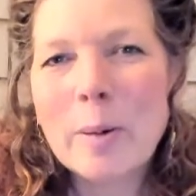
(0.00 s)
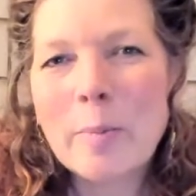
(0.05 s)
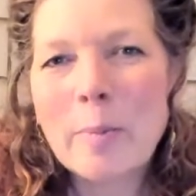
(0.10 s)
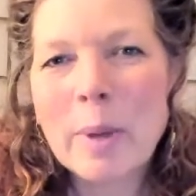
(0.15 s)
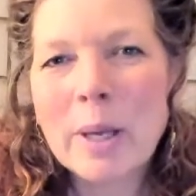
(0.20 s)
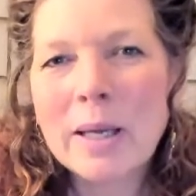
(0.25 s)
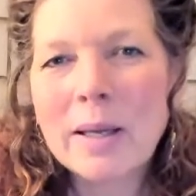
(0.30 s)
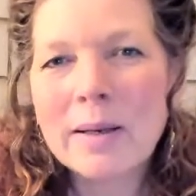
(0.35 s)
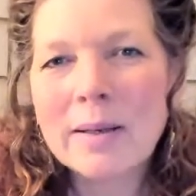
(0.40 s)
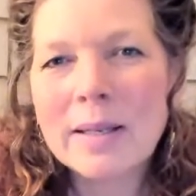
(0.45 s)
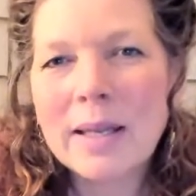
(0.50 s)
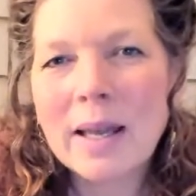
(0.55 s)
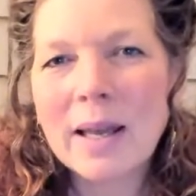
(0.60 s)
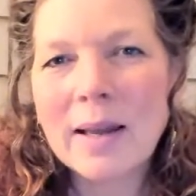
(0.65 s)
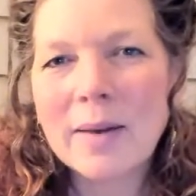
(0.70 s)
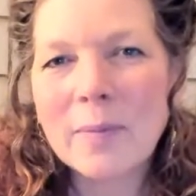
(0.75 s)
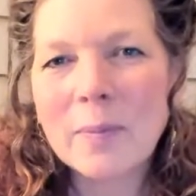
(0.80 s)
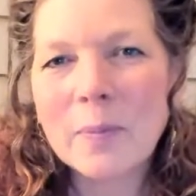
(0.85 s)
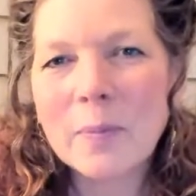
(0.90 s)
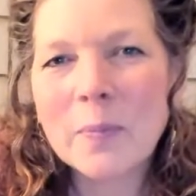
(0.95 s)
But
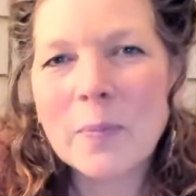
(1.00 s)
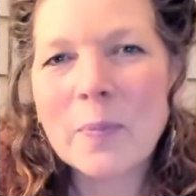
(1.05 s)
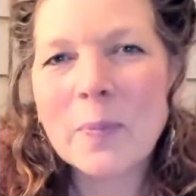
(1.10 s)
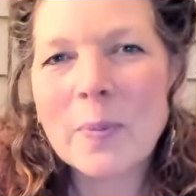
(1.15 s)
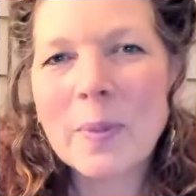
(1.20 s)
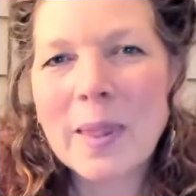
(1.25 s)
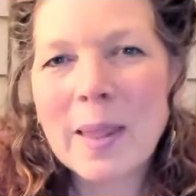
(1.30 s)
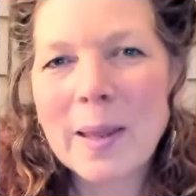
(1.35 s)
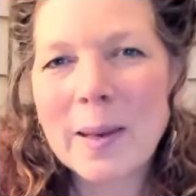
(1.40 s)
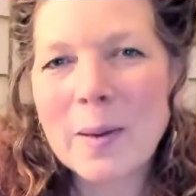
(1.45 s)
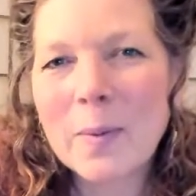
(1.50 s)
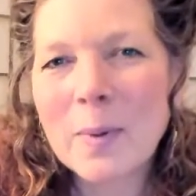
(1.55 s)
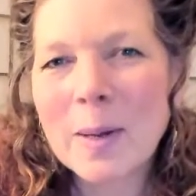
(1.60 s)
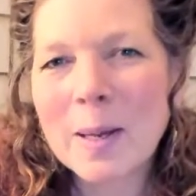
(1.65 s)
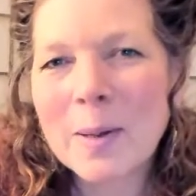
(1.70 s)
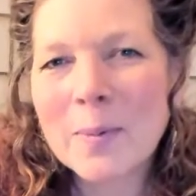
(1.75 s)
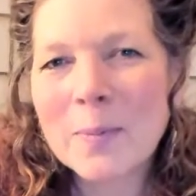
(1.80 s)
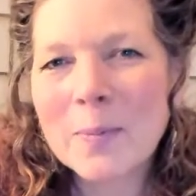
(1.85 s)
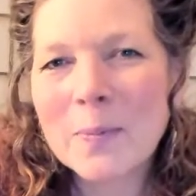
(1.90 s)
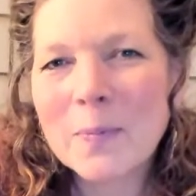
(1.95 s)
yeah, anyway.
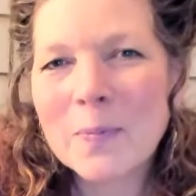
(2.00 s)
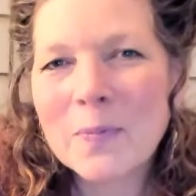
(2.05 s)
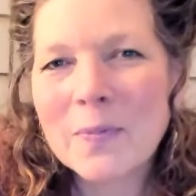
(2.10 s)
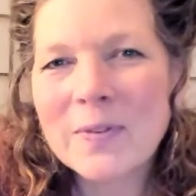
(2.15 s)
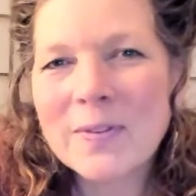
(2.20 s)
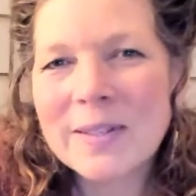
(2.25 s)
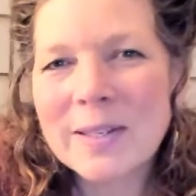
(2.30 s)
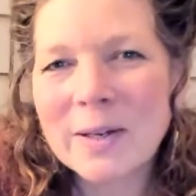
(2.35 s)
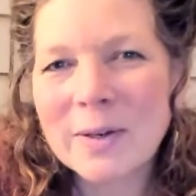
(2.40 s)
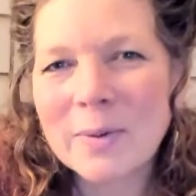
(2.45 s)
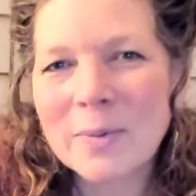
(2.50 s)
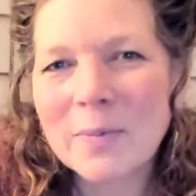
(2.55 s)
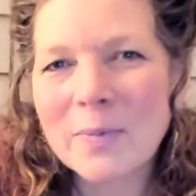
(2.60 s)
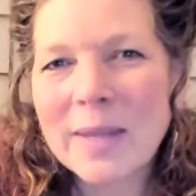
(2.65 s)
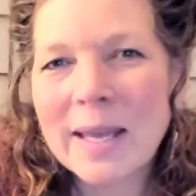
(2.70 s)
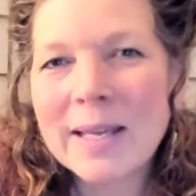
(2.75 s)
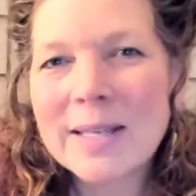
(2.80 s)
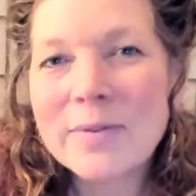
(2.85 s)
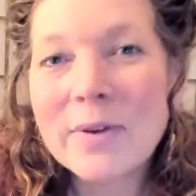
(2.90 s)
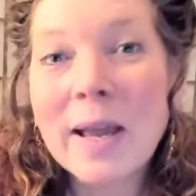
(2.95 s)
So
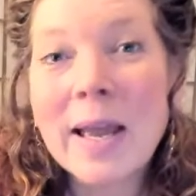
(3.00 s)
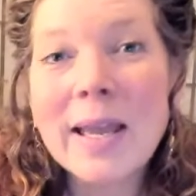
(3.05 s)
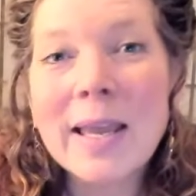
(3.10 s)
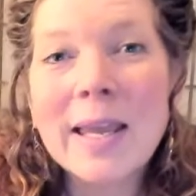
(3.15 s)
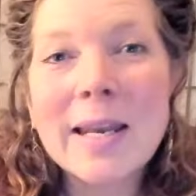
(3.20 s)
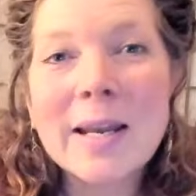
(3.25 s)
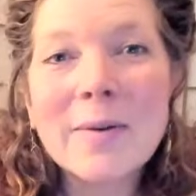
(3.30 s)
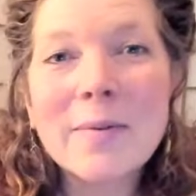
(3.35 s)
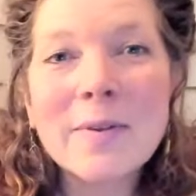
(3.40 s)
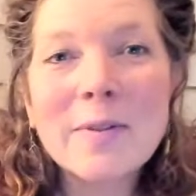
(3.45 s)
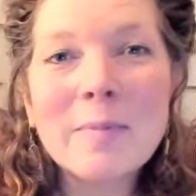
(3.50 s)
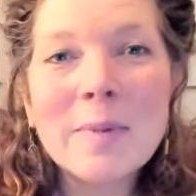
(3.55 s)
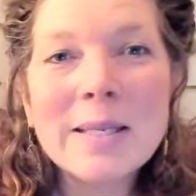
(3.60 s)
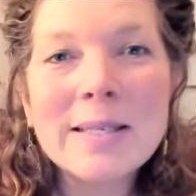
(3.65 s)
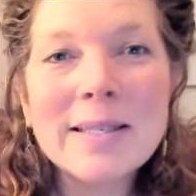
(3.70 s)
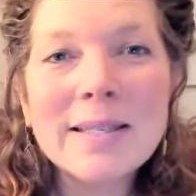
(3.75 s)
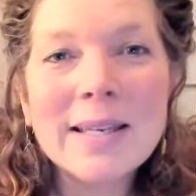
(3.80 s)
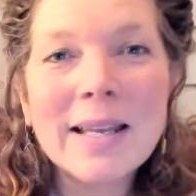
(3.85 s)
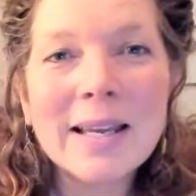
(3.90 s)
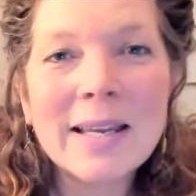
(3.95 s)
thanks for hanging out with me
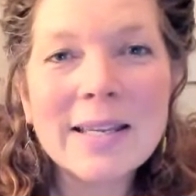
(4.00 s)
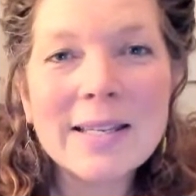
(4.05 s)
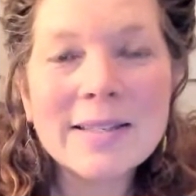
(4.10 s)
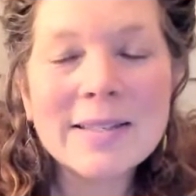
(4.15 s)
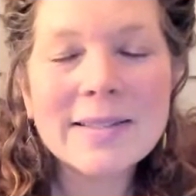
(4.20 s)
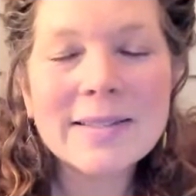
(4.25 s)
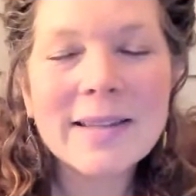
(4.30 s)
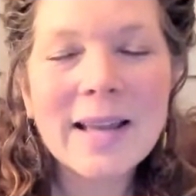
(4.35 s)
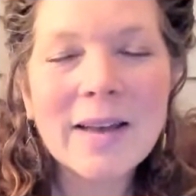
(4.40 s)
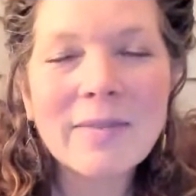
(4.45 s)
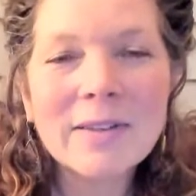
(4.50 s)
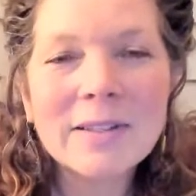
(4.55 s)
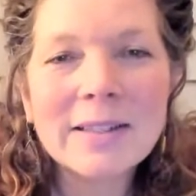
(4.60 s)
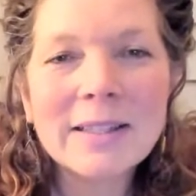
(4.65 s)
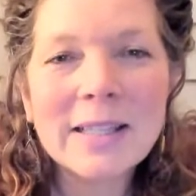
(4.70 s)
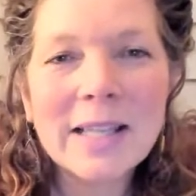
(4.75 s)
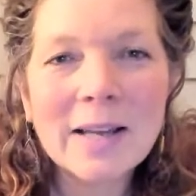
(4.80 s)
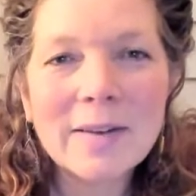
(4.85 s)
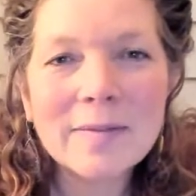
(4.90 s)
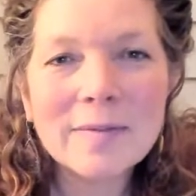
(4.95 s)
tonight. Have a
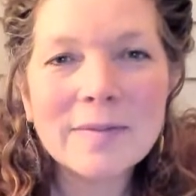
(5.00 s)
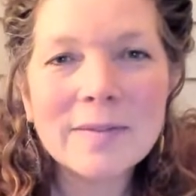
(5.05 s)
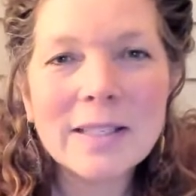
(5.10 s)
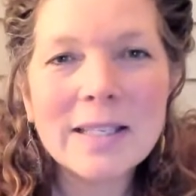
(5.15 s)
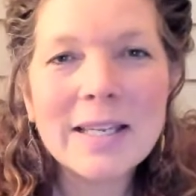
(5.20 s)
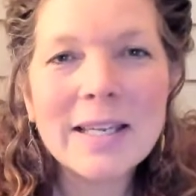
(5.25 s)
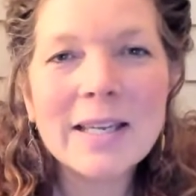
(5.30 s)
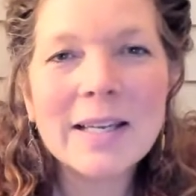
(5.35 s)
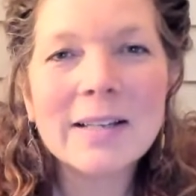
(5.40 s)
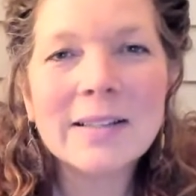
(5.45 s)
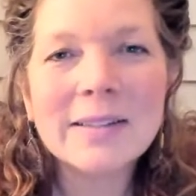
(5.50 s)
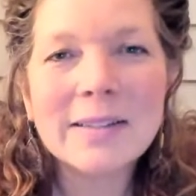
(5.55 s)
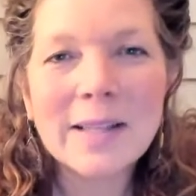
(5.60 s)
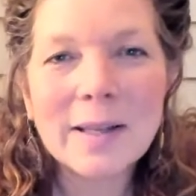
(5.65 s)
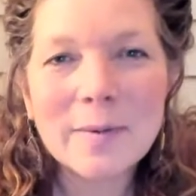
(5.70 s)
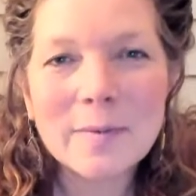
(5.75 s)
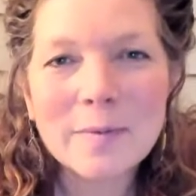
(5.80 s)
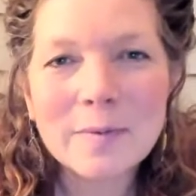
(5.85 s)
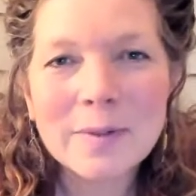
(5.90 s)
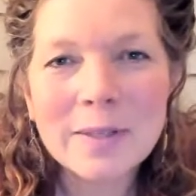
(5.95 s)
lovely,
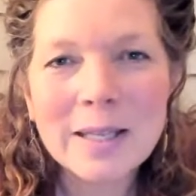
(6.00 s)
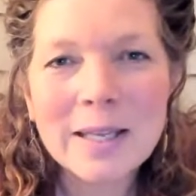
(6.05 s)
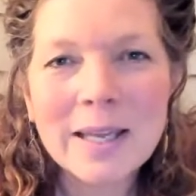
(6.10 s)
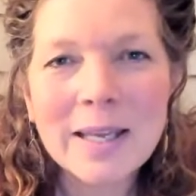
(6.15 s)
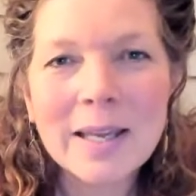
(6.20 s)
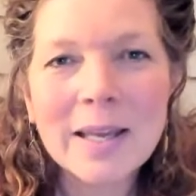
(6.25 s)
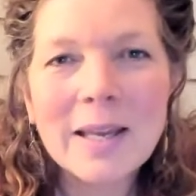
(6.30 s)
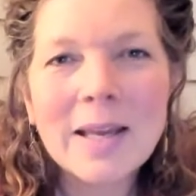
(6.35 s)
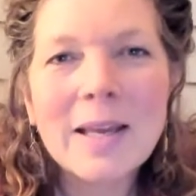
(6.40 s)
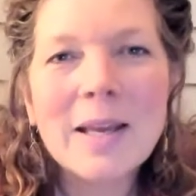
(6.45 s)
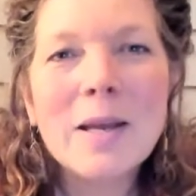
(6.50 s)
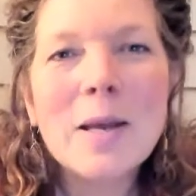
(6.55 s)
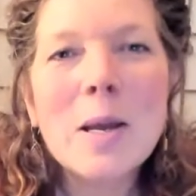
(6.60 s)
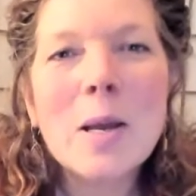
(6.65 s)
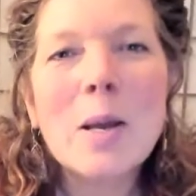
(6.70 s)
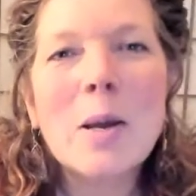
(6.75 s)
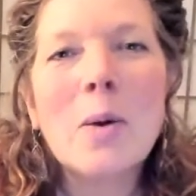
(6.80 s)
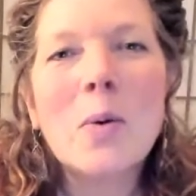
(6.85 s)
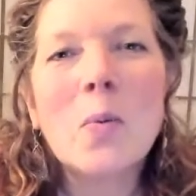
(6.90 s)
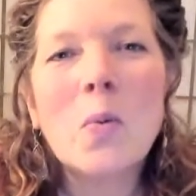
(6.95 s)
lovely
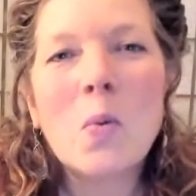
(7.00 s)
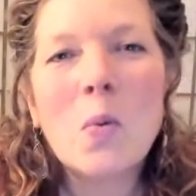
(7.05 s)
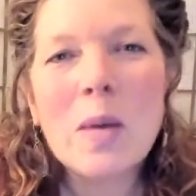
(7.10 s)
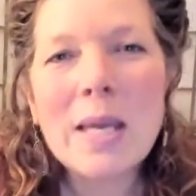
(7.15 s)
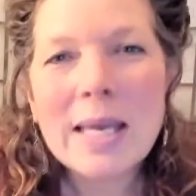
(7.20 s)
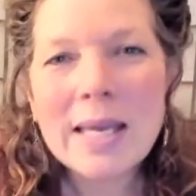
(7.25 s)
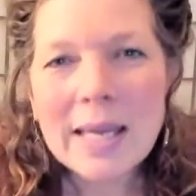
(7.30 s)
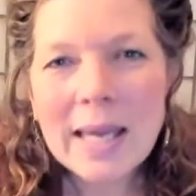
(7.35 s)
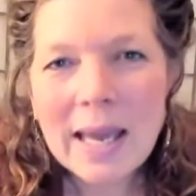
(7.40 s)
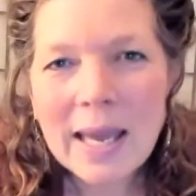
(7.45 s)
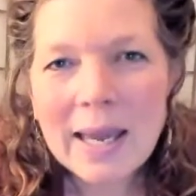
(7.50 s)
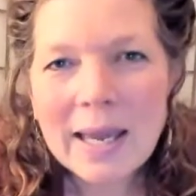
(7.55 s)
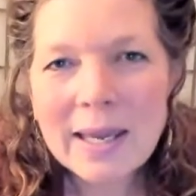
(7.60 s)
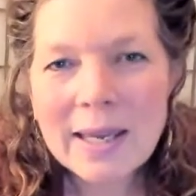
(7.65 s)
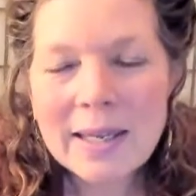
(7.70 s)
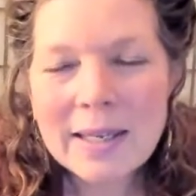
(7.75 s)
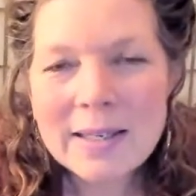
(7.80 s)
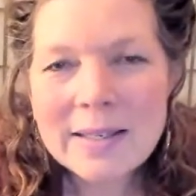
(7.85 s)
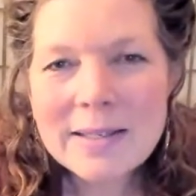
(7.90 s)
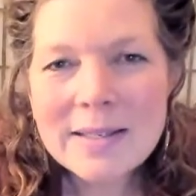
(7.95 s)

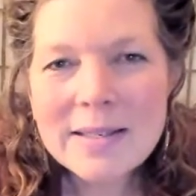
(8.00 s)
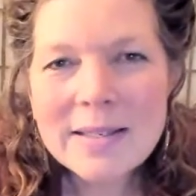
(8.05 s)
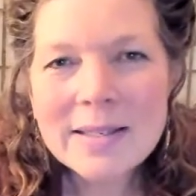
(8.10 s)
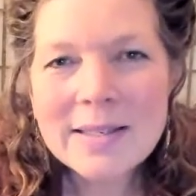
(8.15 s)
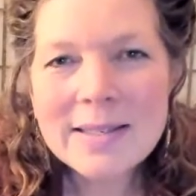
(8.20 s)
weekend.